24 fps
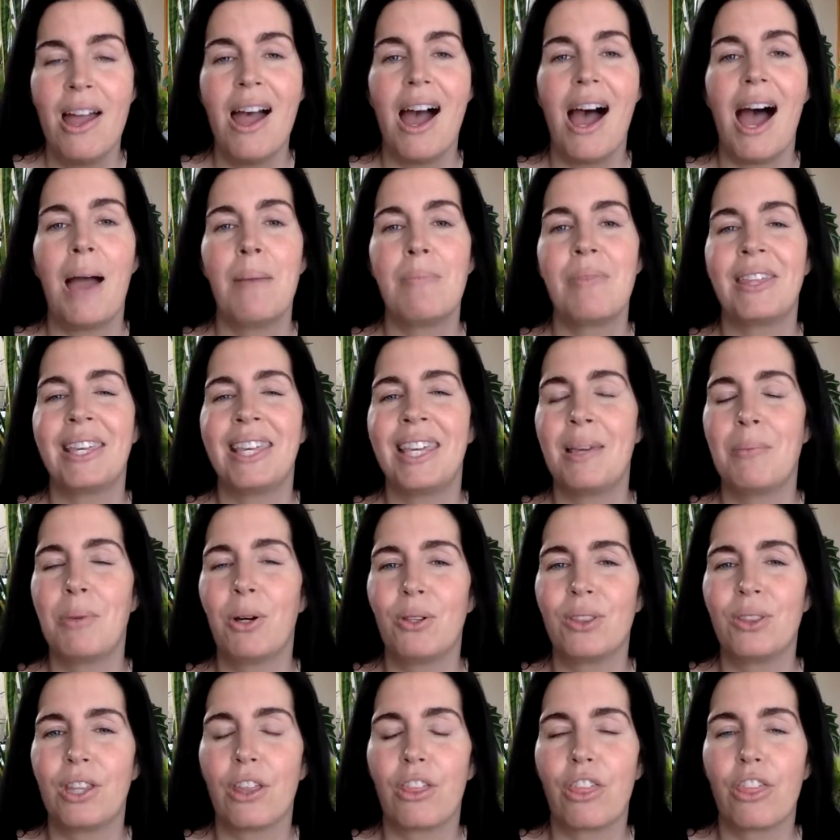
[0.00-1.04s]
I'm thinking
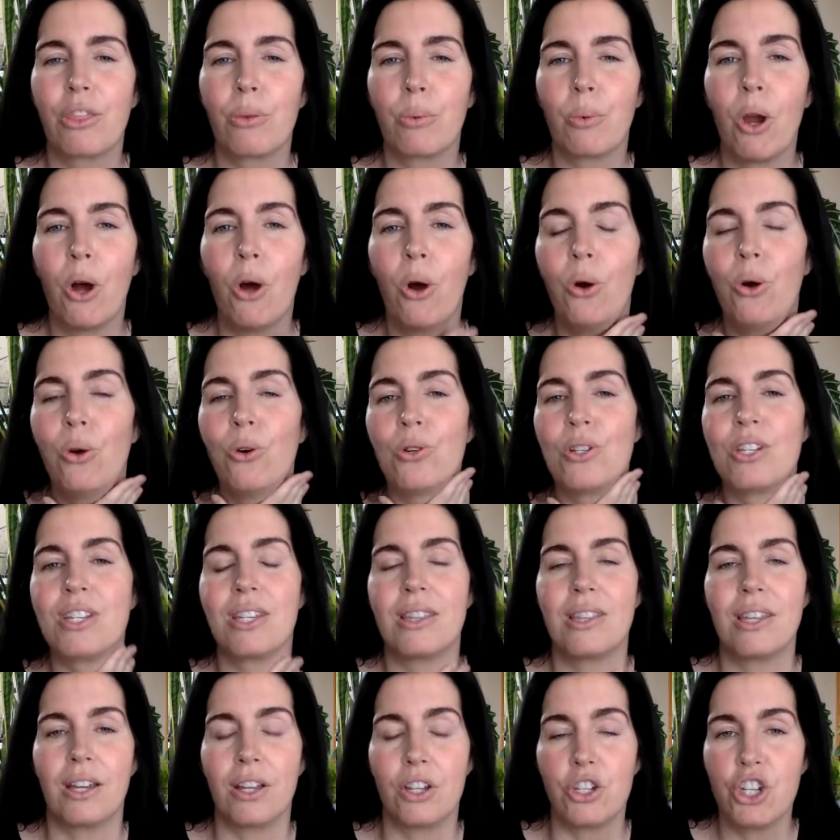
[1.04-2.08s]
about the throat,
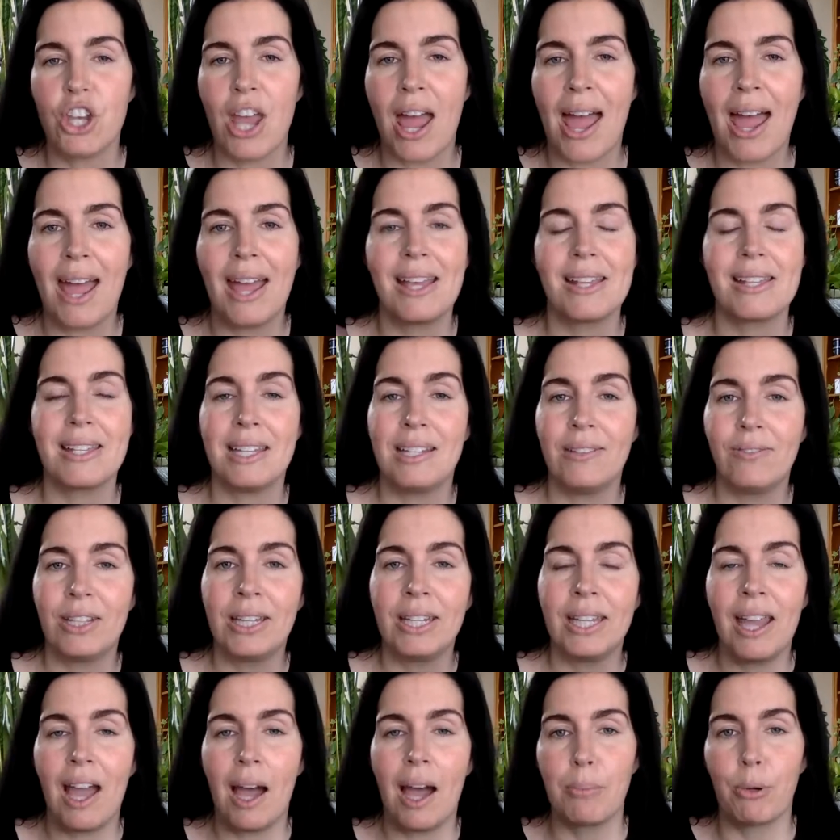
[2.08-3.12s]
the chest, even
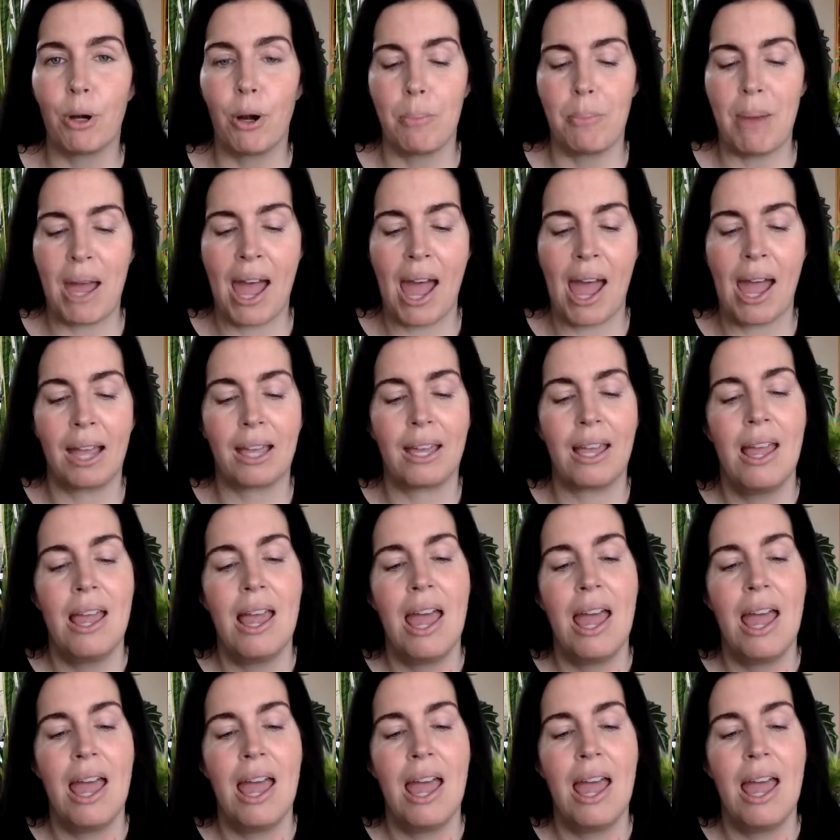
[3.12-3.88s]
the upper back.